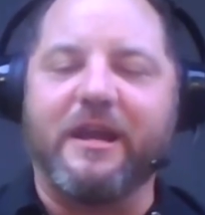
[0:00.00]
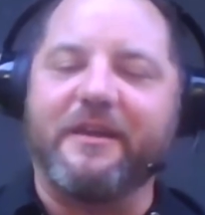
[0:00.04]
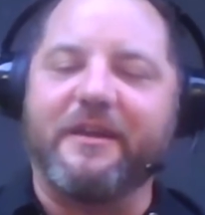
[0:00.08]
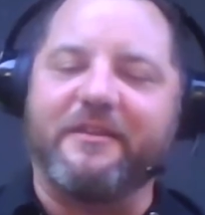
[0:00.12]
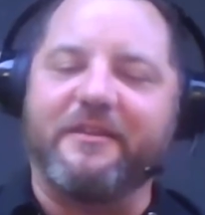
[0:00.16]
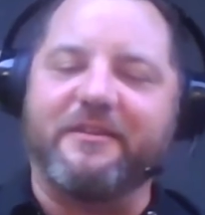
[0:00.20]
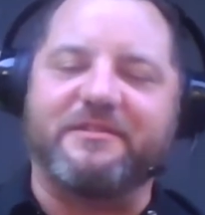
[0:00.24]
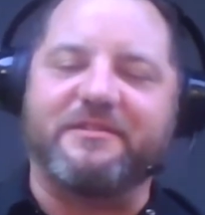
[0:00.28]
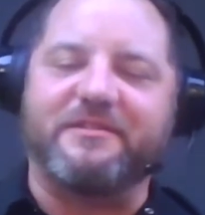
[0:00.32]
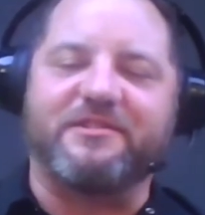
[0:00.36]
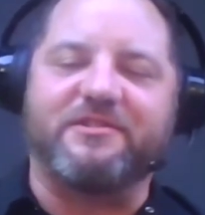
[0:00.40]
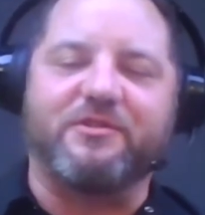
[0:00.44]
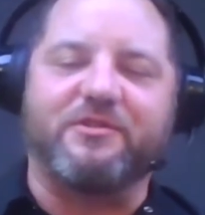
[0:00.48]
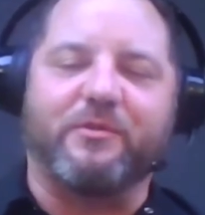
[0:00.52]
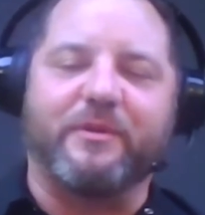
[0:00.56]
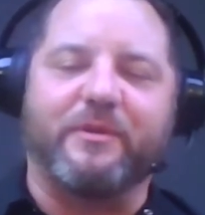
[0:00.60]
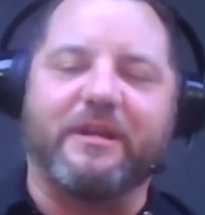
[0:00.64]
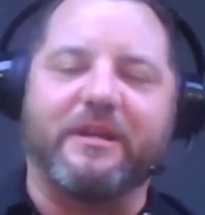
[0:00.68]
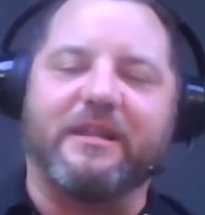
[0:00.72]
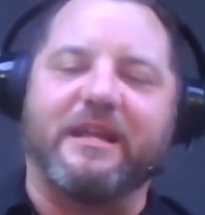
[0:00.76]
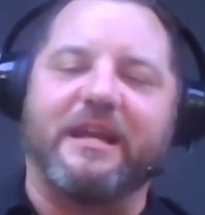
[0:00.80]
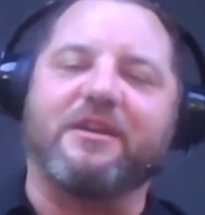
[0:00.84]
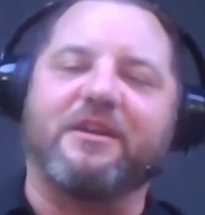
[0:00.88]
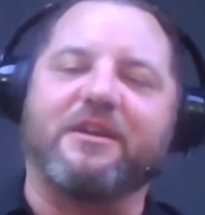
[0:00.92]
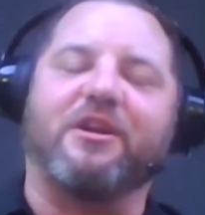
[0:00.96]
There's a
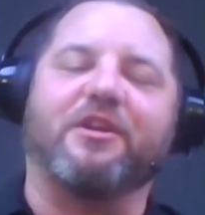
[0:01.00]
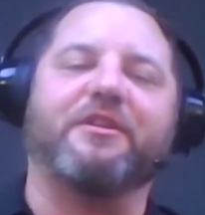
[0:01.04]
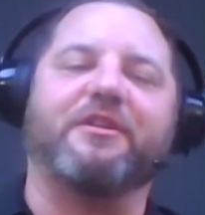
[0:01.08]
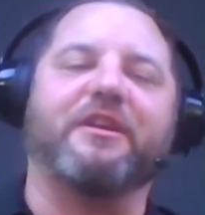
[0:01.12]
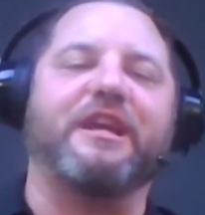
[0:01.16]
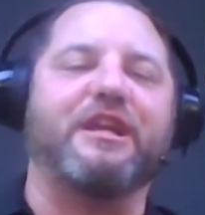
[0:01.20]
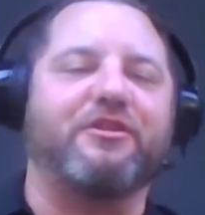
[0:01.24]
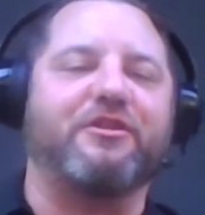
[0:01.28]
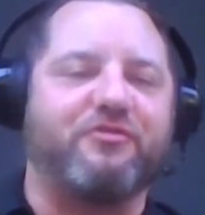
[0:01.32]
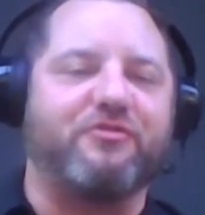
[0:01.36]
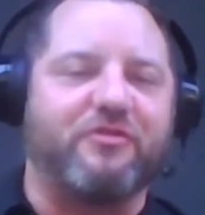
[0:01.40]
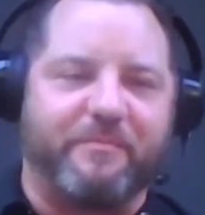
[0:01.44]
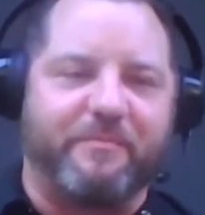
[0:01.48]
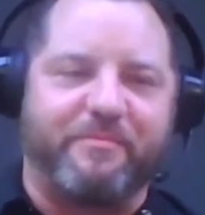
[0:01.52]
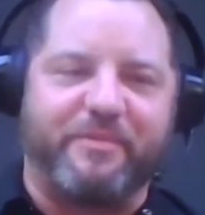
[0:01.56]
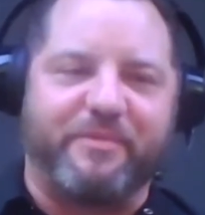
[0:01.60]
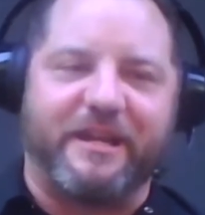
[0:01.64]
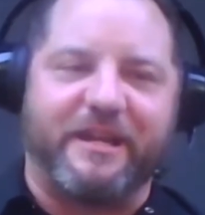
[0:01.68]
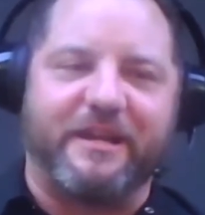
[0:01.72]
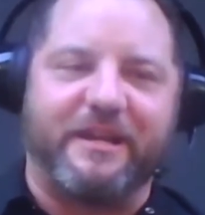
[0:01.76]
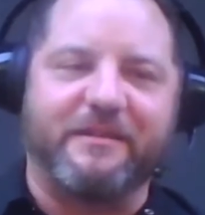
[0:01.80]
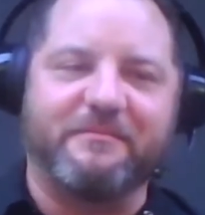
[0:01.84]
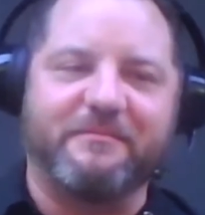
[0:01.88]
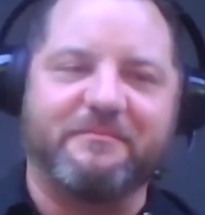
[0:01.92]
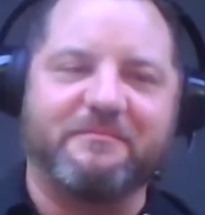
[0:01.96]
storyline called
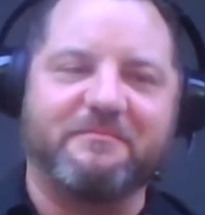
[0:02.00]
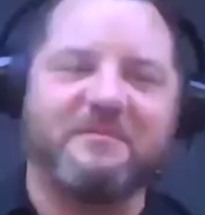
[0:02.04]
Entropy.